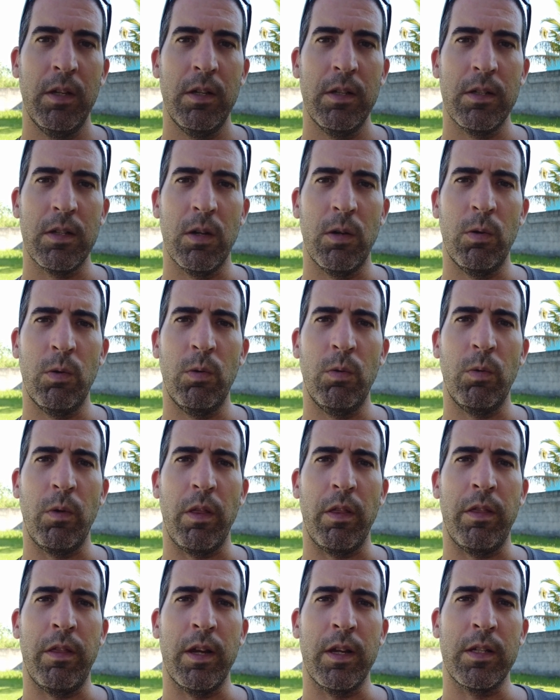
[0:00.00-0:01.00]
So
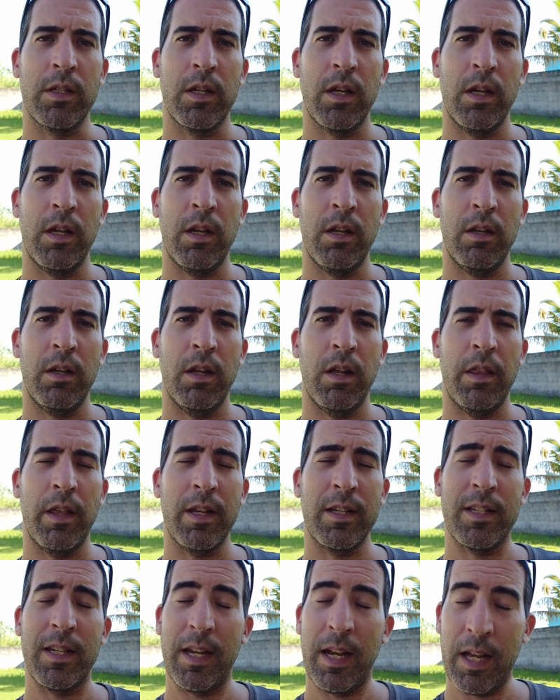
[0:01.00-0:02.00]
thanks
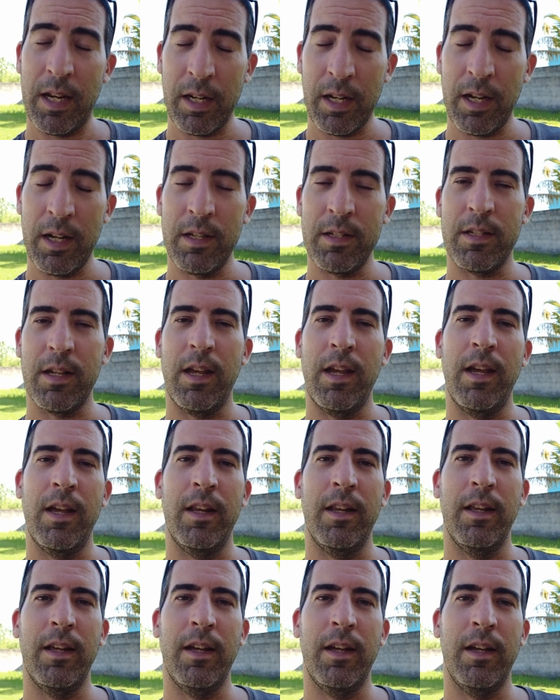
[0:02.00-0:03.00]
again, guys,
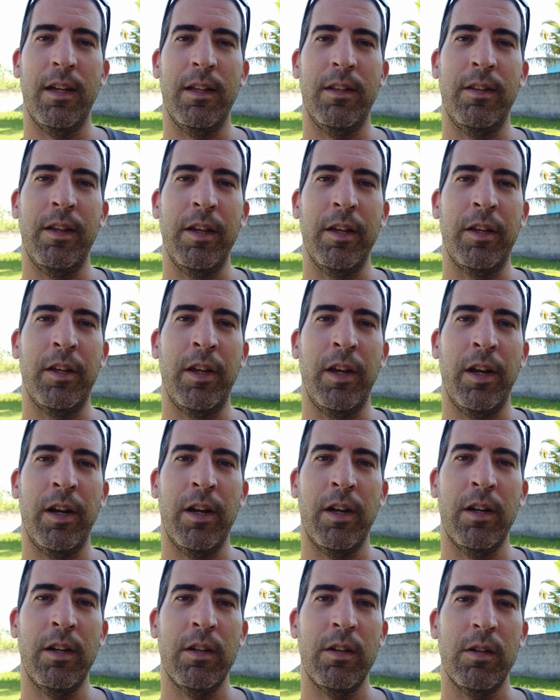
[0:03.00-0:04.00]
and take
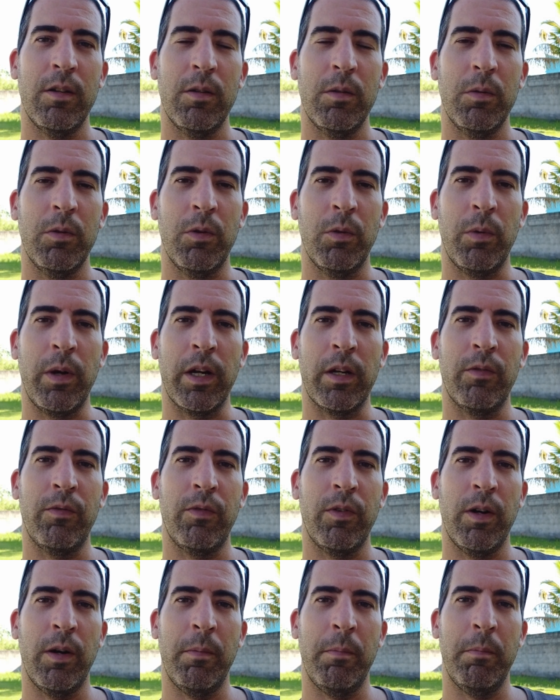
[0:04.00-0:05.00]
care. Direct
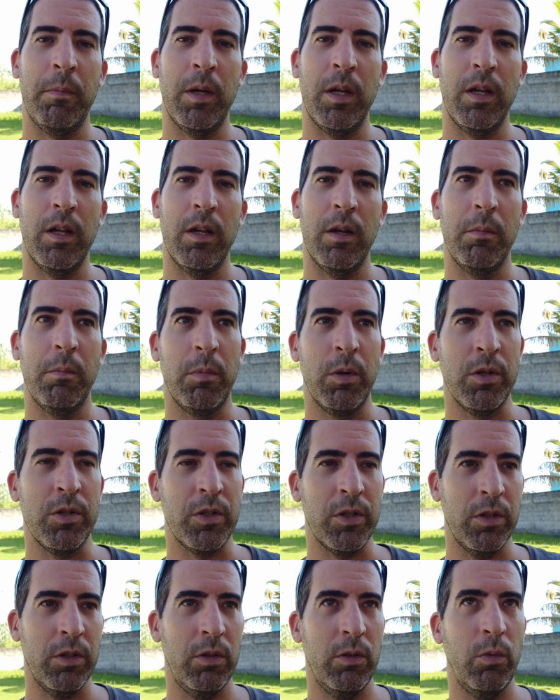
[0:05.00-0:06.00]
from
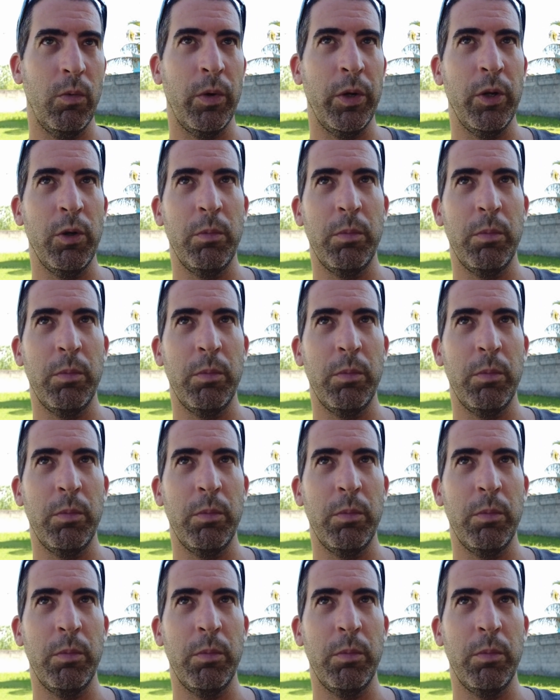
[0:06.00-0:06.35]
Brazil, Rio,